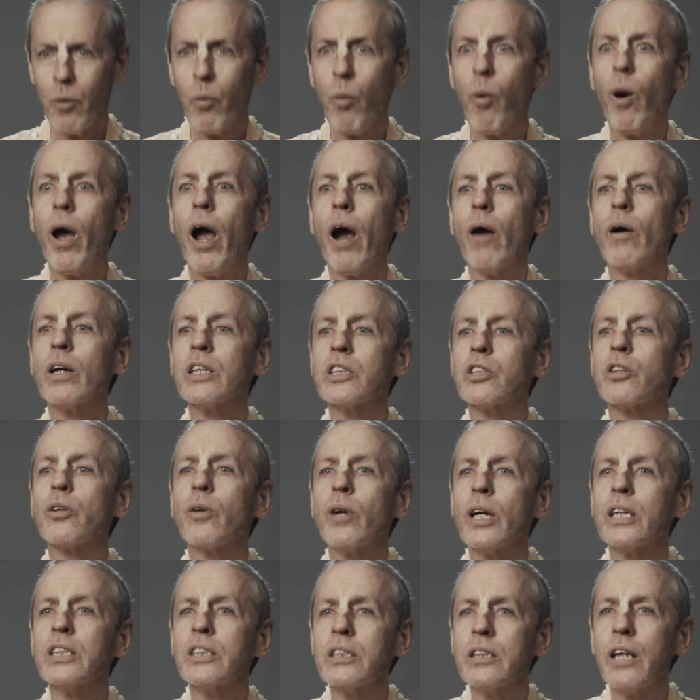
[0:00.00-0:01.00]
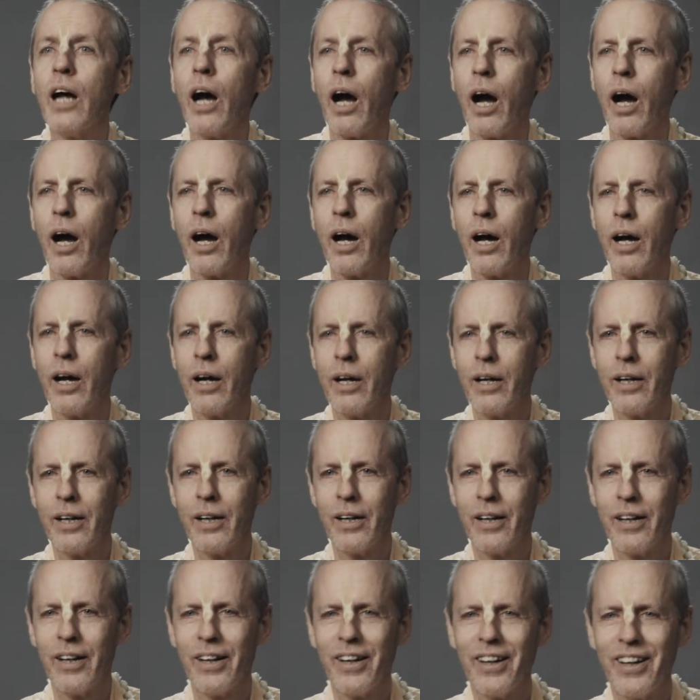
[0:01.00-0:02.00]
"Where is Krishna?"
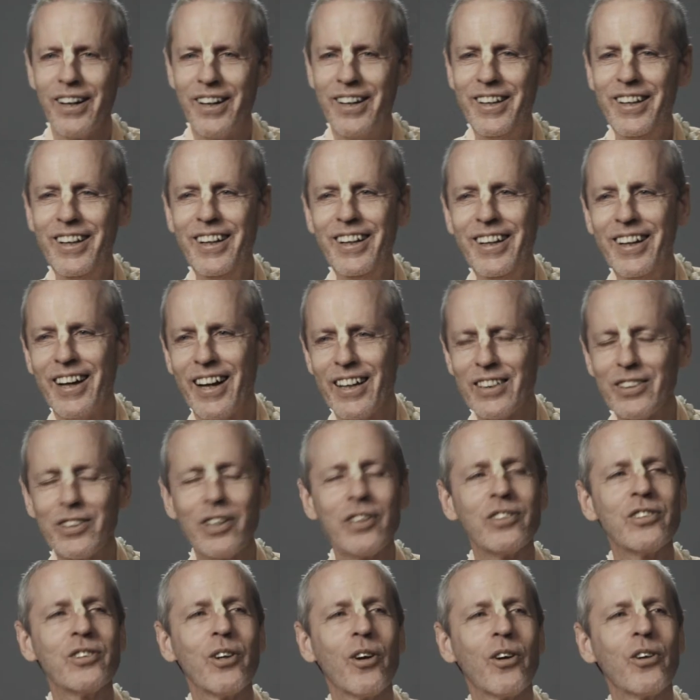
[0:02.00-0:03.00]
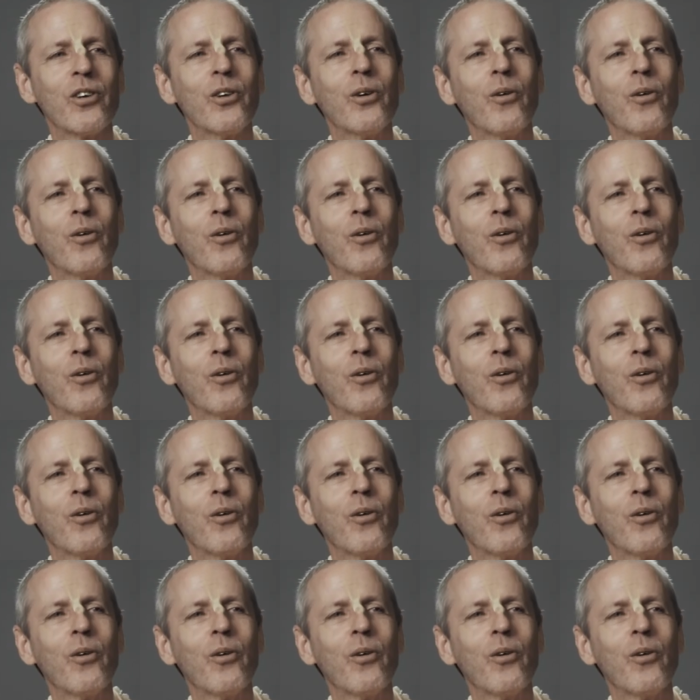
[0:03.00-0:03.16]
I said, "Sir,